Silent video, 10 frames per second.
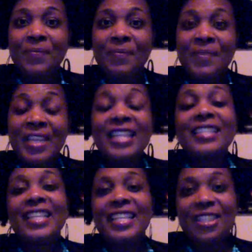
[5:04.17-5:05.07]

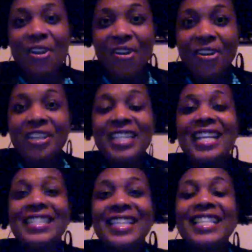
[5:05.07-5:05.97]
Yes, it's hard.
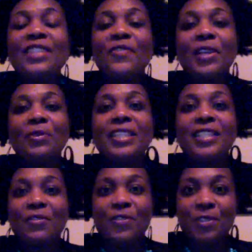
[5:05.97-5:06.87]
Yes, it's very
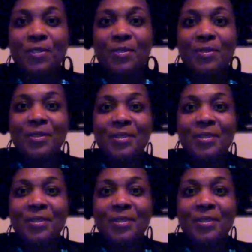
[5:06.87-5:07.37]
difficult,